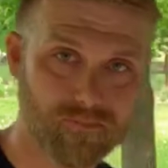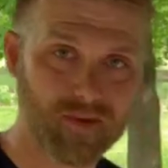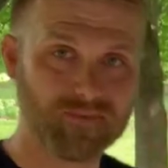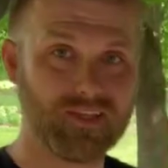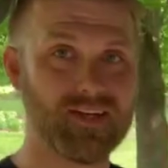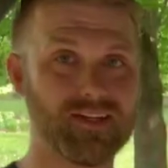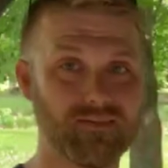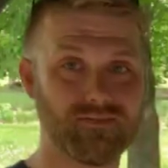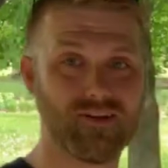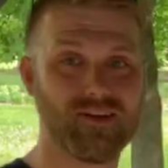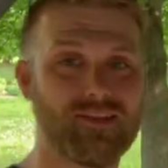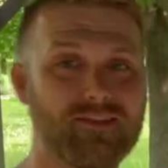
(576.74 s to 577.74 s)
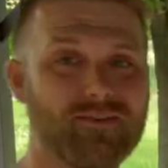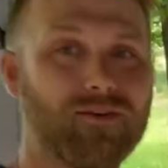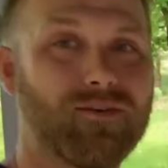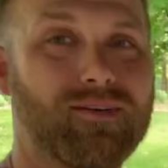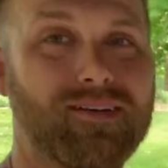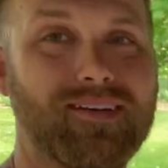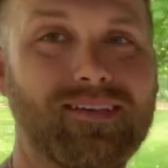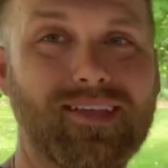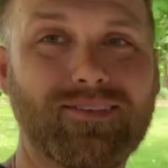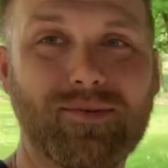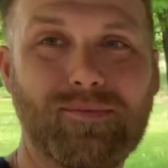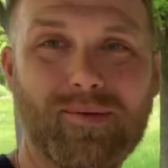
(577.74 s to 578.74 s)
I'm standing in front of the drone, and
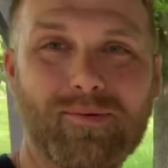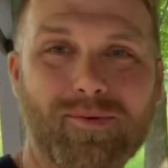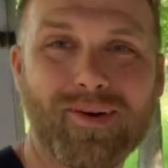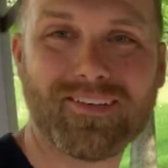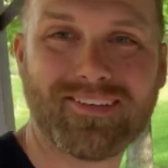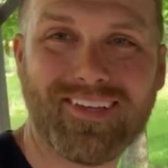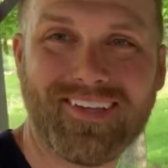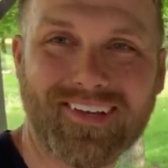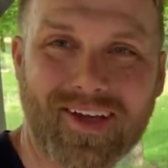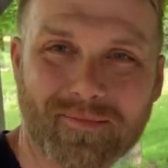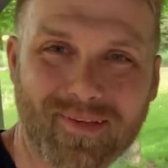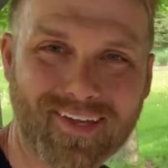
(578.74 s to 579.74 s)
that's what people want to see, not